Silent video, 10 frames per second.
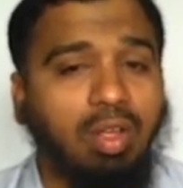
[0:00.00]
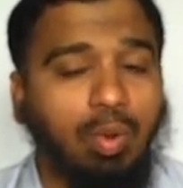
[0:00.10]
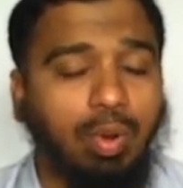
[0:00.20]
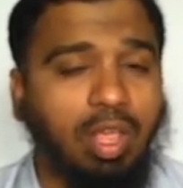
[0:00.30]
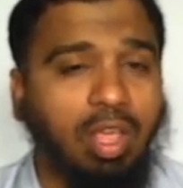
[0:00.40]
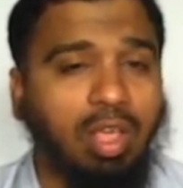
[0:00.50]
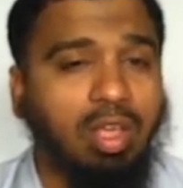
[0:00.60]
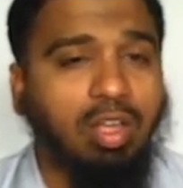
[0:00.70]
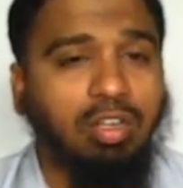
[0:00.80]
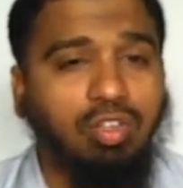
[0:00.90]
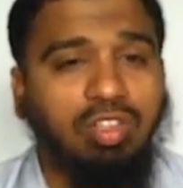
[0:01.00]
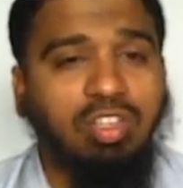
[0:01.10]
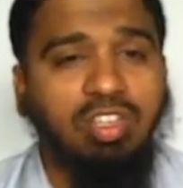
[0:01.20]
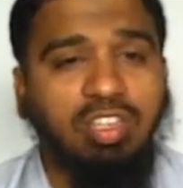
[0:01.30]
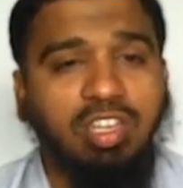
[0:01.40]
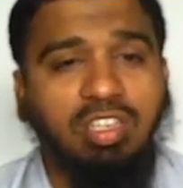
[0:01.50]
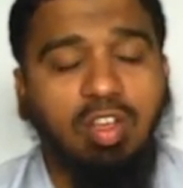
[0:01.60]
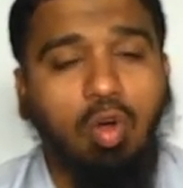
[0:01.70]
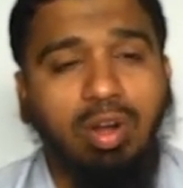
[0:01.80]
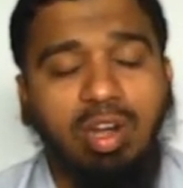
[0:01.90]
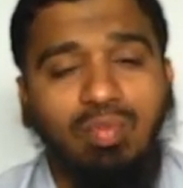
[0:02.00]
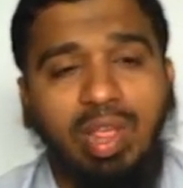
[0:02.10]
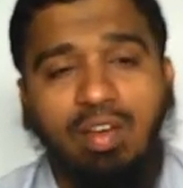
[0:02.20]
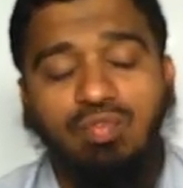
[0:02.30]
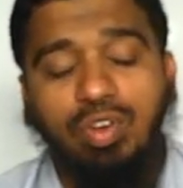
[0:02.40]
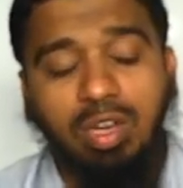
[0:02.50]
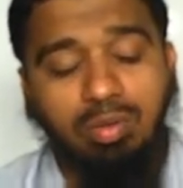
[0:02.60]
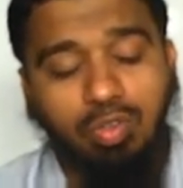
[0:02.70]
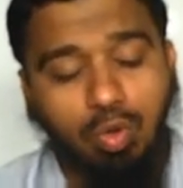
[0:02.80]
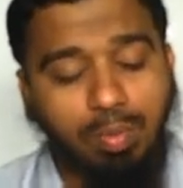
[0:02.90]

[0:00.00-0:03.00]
Okay, so this is already we have done so